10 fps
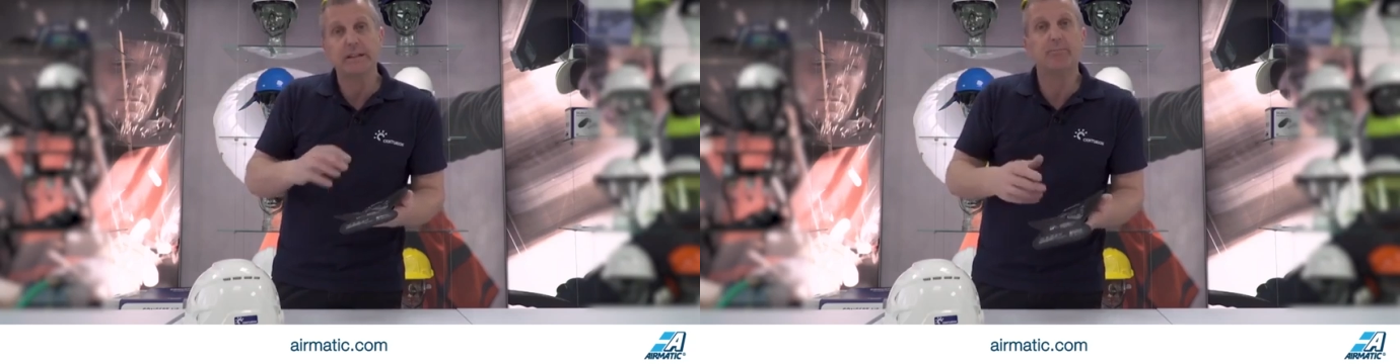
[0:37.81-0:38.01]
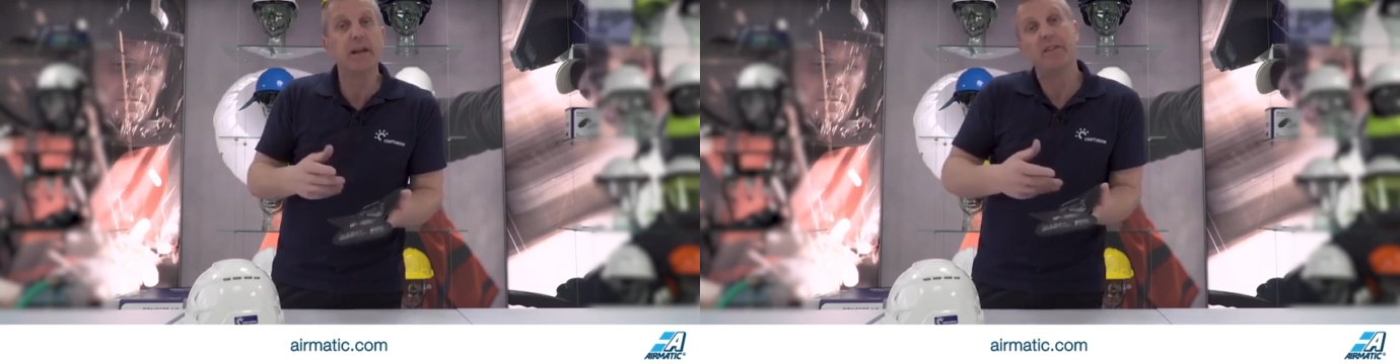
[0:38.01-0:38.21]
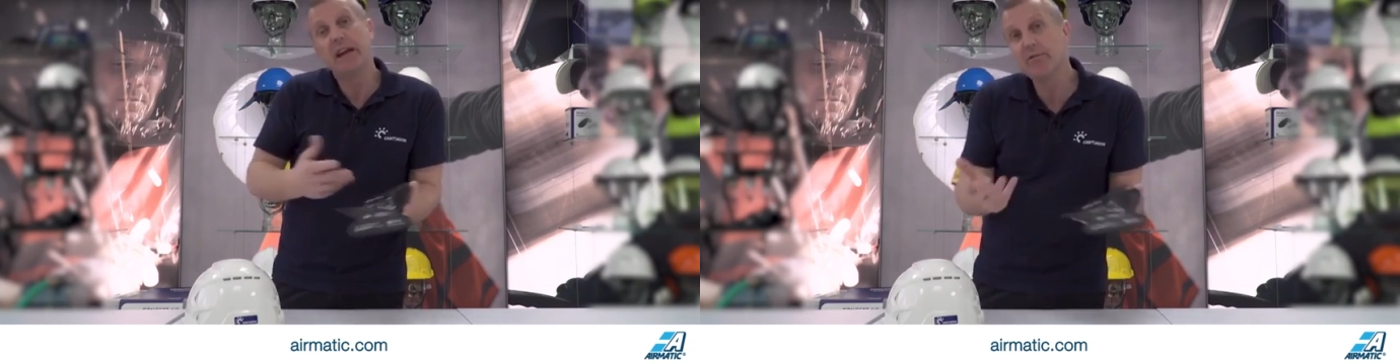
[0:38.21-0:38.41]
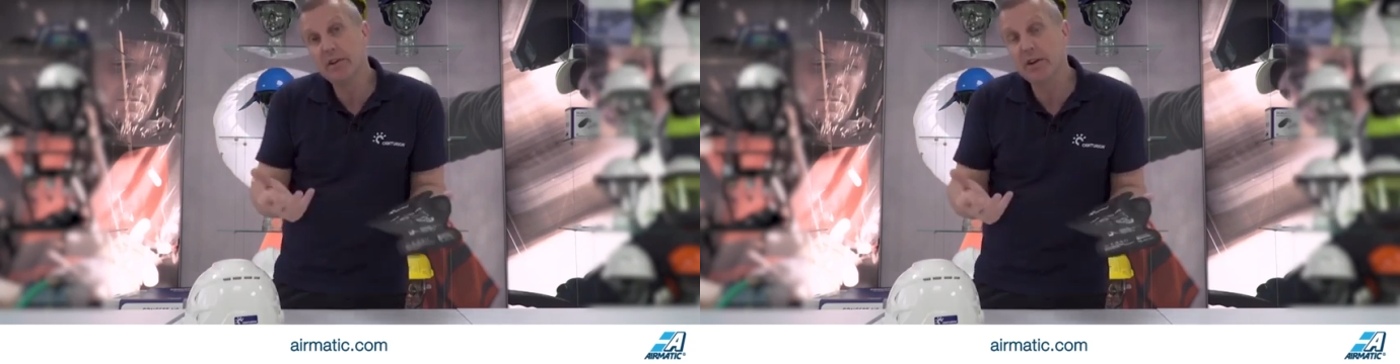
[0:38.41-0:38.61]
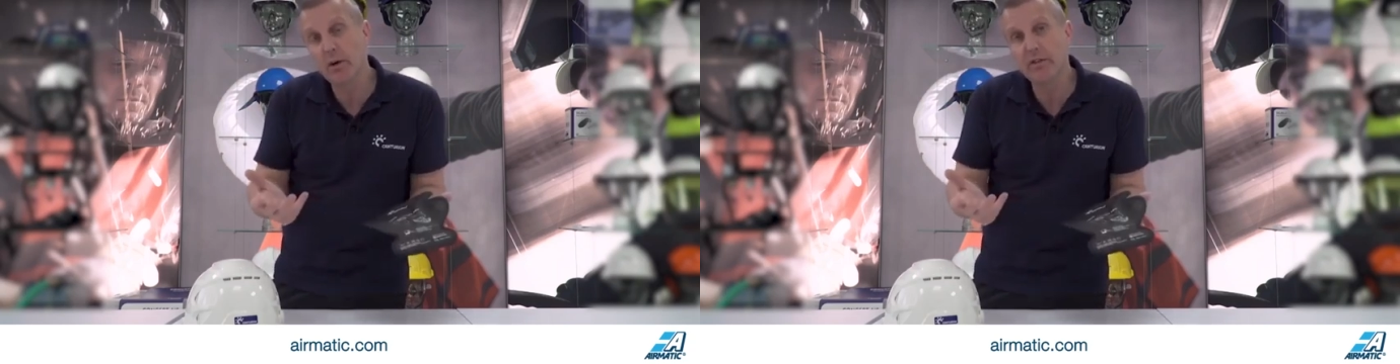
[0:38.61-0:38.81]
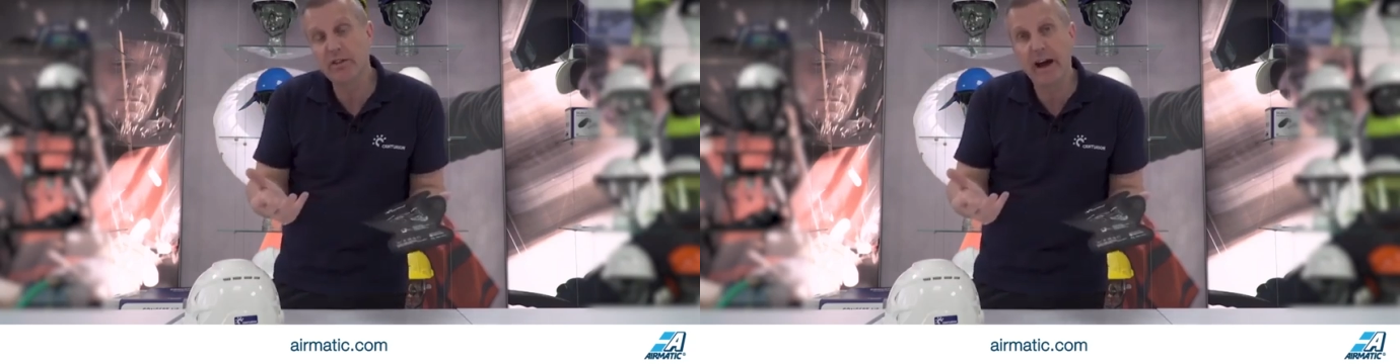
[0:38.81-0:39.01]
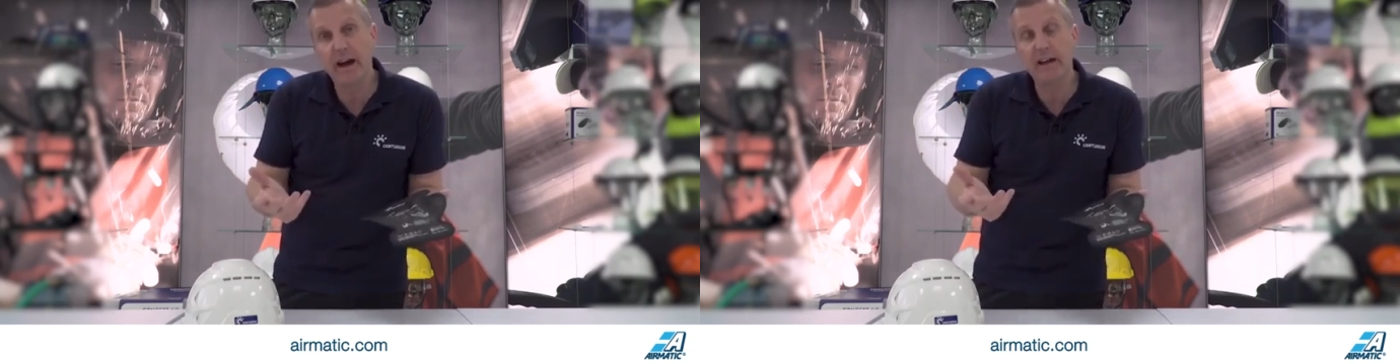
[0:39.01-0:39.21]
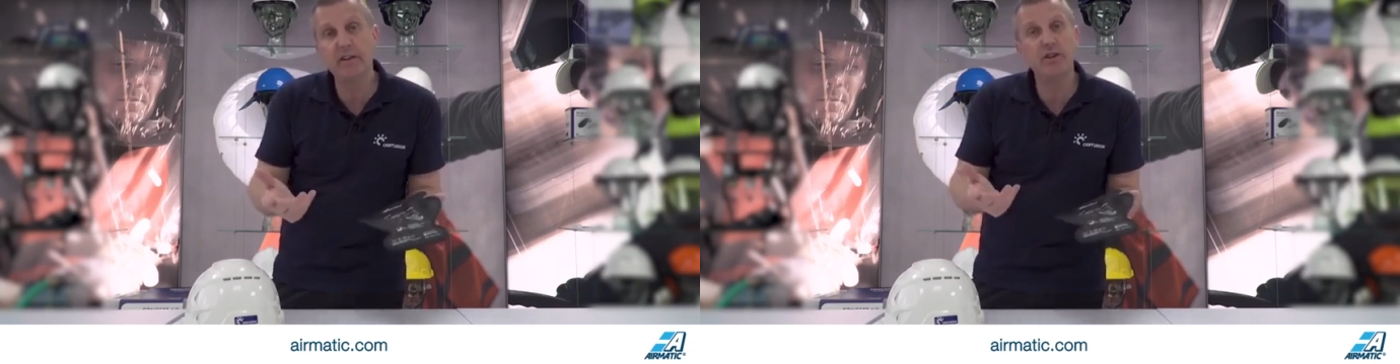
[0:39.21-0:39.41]
Now the end result of
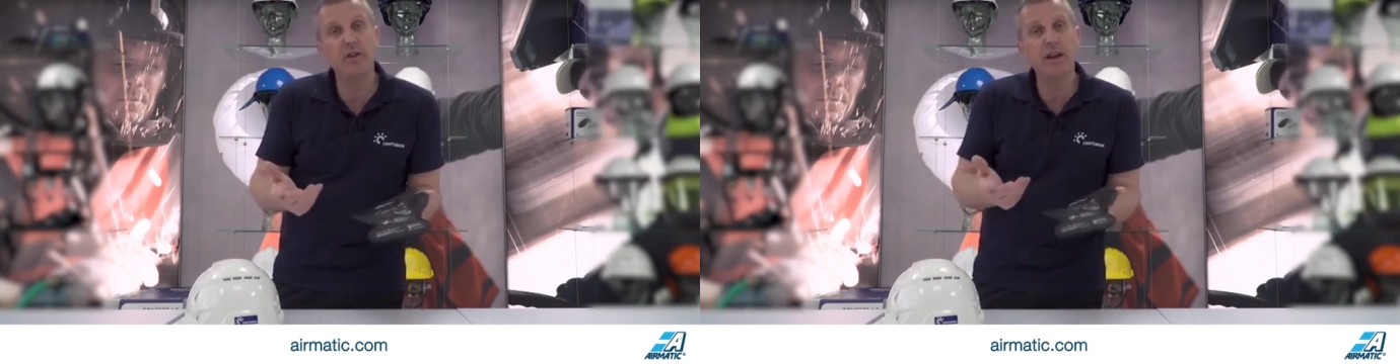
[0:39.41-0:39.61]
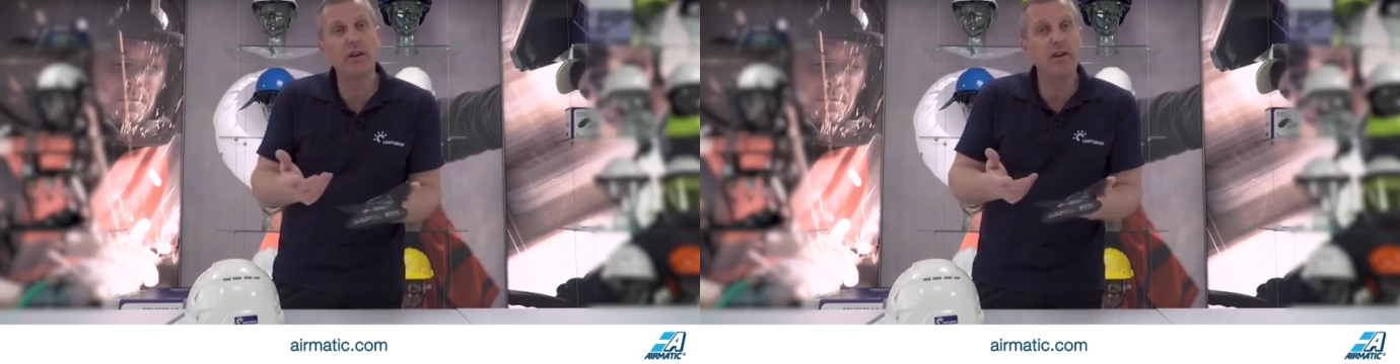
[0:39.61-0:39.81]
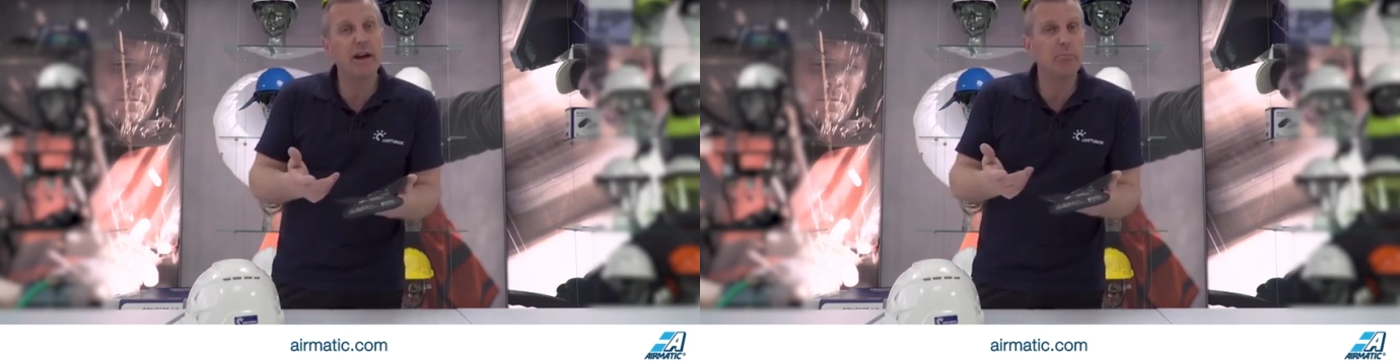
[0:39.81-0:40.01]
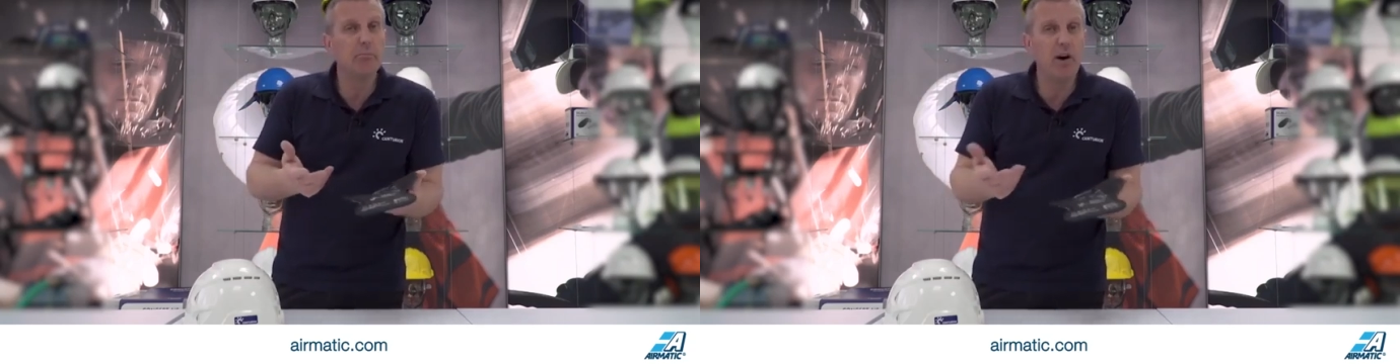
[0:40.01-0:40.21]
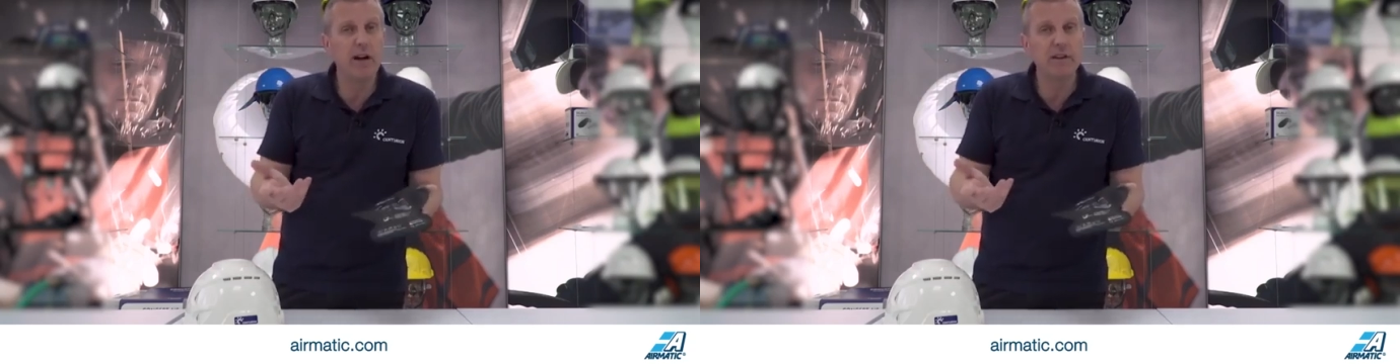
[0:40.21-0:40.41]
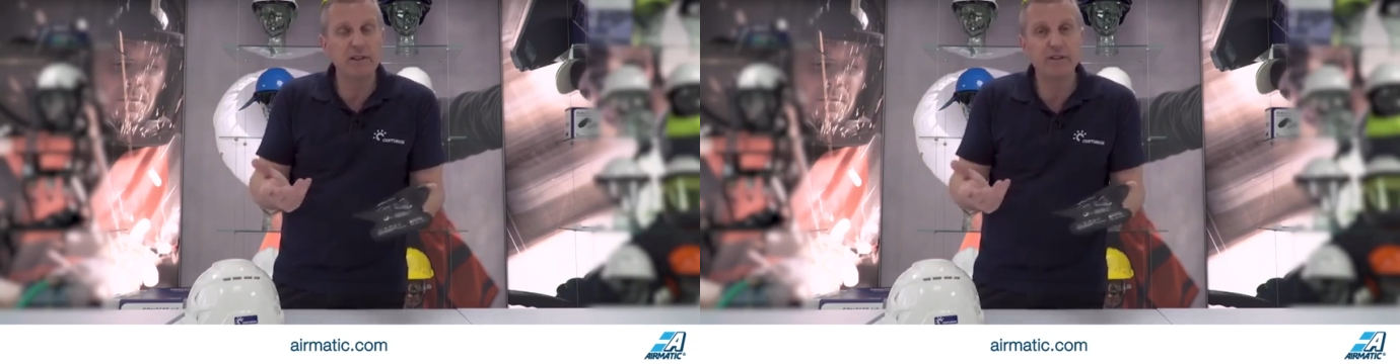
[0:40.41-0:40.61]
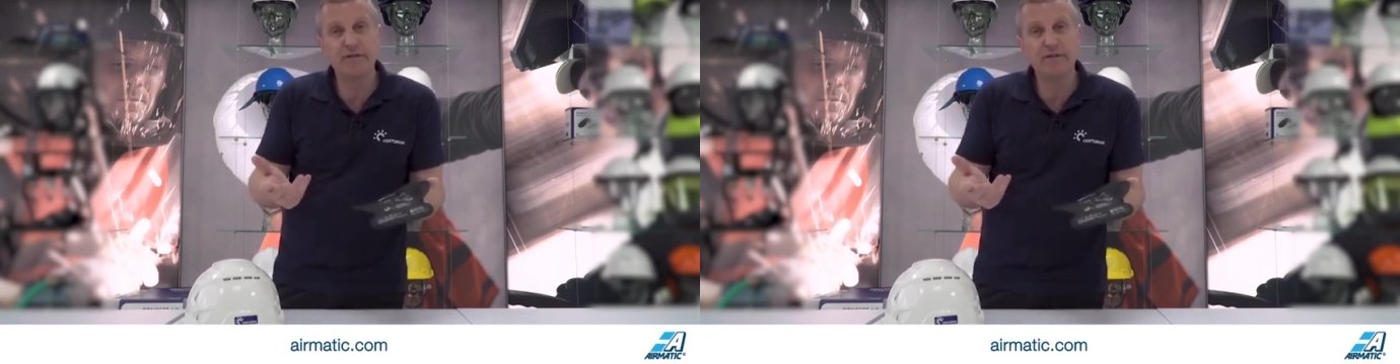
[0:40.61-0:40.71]
that is you get around minus